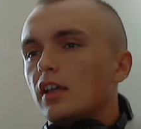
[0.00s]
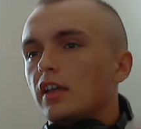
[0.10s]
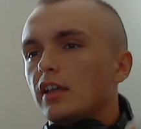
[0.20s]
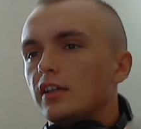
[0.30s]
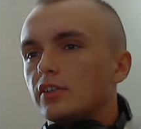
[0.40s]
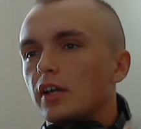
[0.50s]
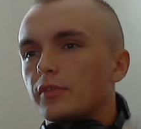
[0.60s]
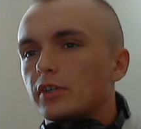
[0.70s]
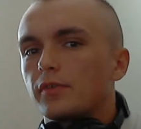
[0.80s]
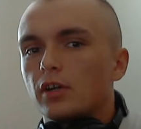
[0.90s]
and you have
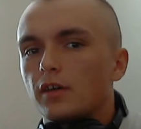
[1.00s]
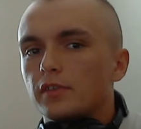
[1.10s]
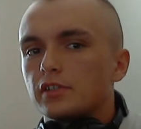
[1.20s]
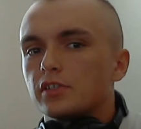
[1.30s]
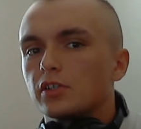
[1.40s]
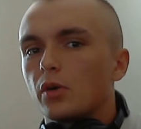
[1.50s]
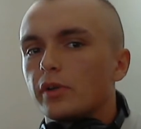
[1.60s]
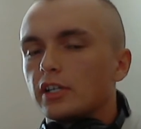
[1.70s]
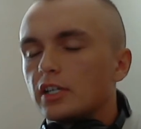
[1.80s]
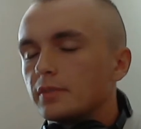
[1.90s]
your different office and you go
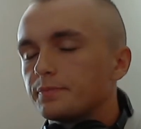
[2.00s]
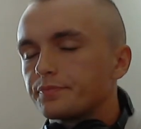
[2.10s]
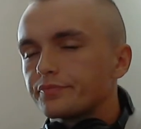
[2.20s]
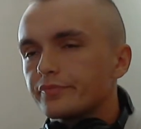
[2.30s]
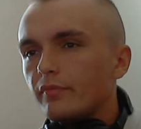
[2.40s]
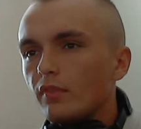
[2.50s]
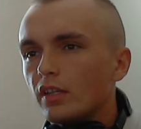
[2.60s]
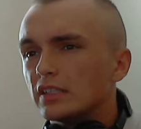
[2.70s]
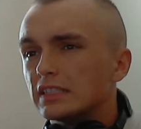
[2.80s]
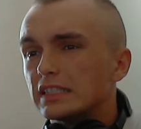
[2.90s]
in there,
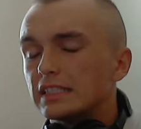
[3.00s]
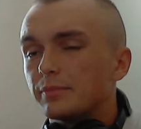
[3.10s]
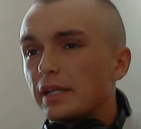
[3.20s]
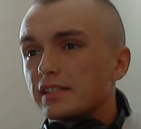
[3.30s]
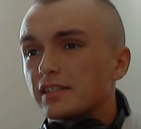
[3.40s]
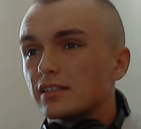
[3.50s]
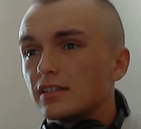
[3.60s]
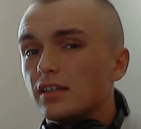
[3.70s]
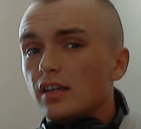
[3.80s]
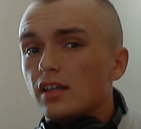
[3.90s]
and
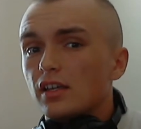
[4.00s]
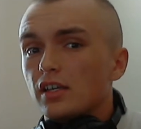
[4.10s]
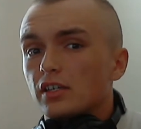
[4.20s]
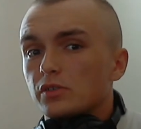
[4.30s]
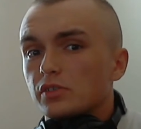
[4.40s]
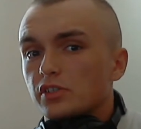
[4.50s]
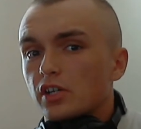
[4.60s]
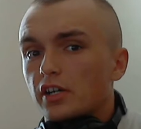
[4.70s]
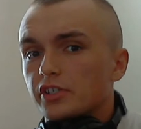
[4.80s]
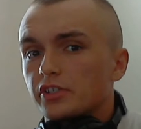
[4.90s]
basically, you just
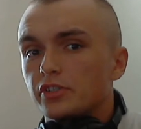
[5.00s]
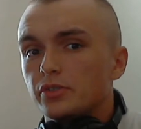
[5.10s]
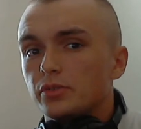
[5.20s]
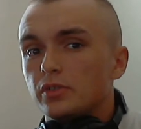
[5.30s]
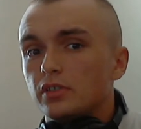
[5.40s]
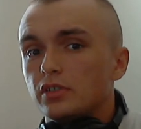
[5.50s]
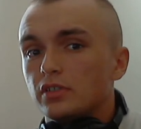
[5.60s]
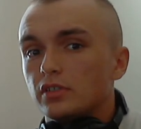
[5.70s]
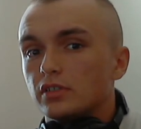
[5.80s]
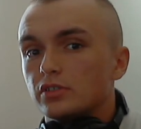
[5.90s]
talk to your dude,
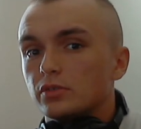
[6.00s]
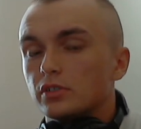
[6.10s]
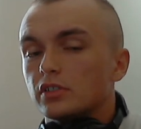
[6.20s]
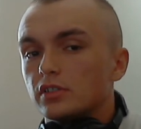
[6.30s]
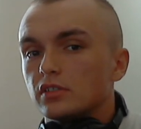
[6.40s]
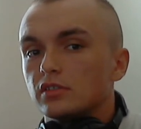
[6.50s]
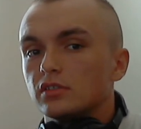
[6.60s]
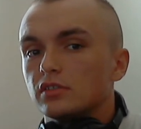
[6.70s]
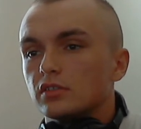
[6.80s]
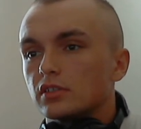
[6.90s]
to the
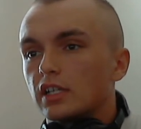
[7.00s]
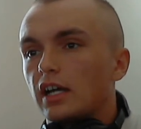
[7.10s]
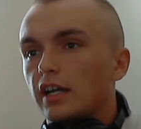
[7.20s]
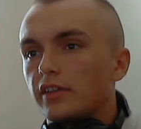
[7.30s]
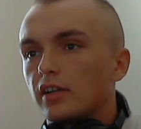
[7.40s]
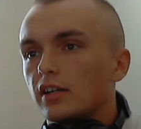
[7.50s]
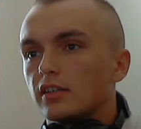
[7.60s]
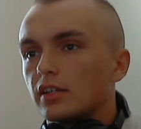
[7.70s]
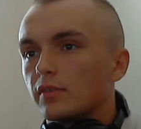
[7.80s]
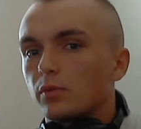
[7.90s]
guy there,
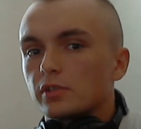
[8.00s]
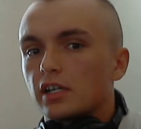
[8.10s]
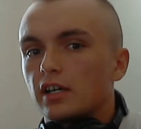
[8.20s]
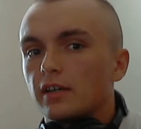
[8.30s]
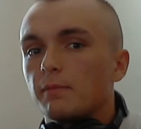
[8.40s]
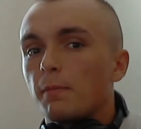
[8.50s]
the Air Force guy,